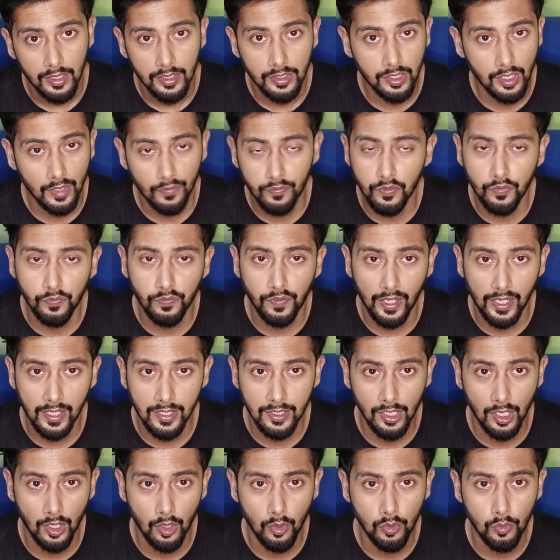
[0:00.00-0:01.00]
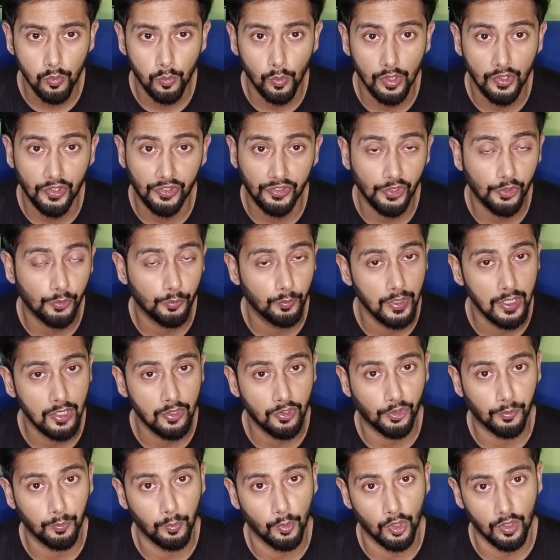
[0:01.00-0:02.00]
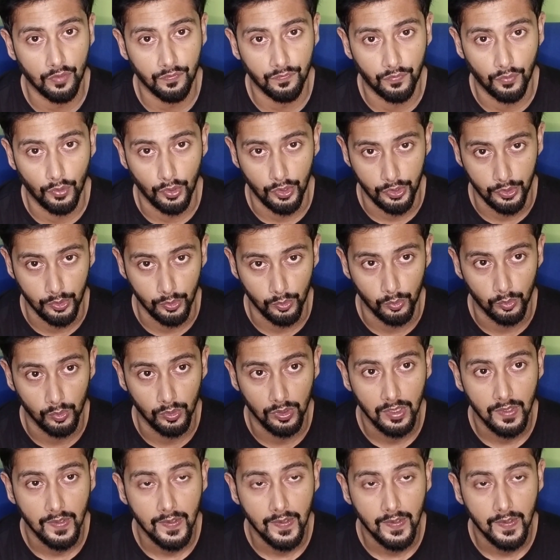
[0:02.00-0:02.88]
You have to find out what's the sweet spot for you.